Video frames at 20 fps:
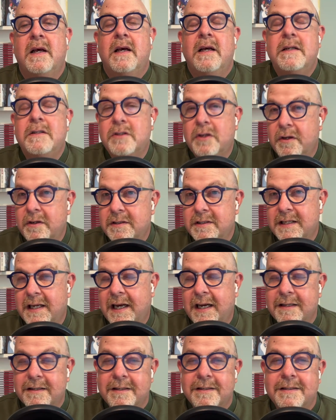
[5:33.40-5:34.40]
It turns
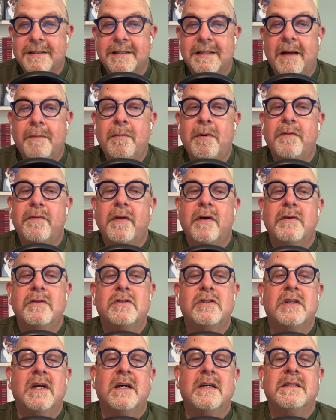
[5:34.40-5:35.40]
out that some of those
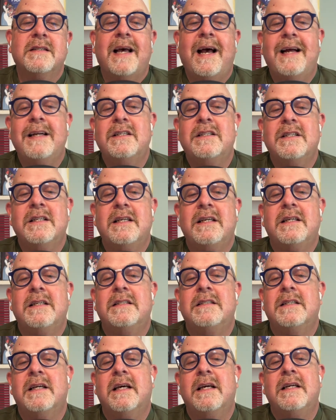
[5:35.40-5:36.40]
jars actually
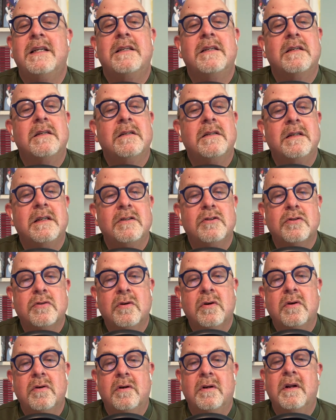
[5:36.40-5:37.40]
contained
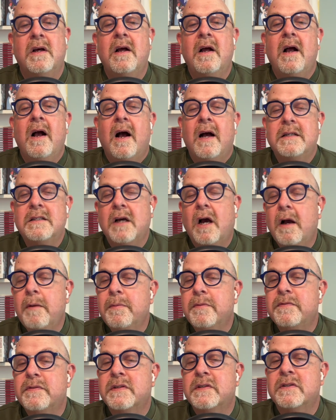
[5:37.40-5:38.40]
natron, a type
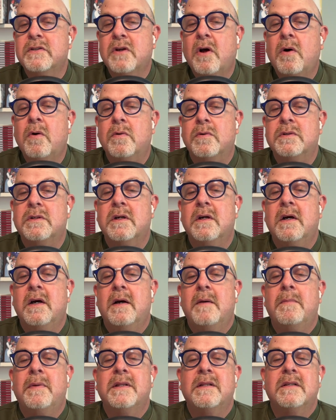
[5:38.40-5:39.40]
of salt,
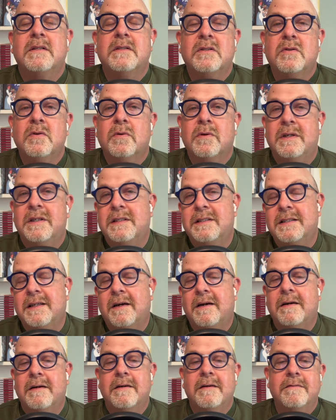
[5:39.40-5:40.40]
but the story
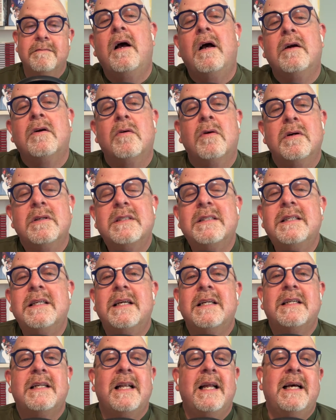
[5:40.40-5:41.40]
stuck. Across the
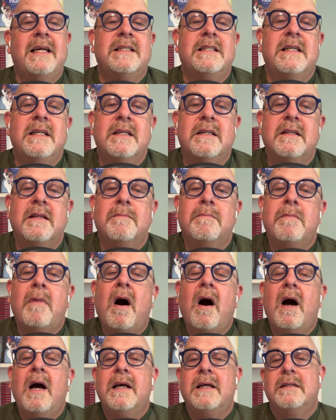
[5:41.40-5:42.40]
Atlantic, the
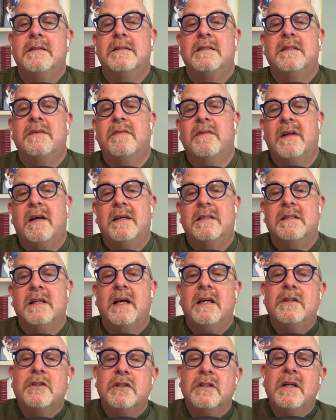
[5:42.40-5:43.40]
Mayan
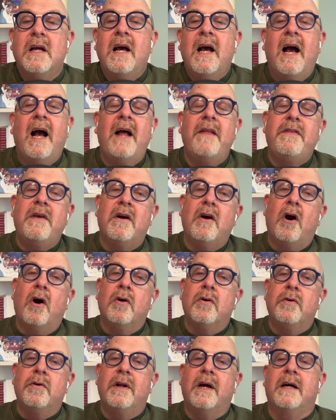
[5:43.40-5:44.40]
civilization had their
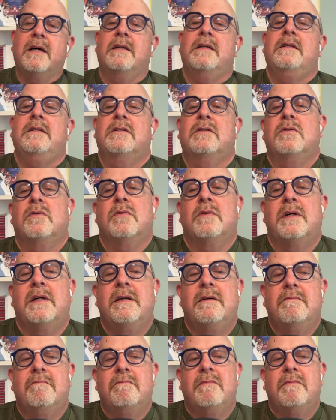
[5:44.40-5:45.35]
own honey story.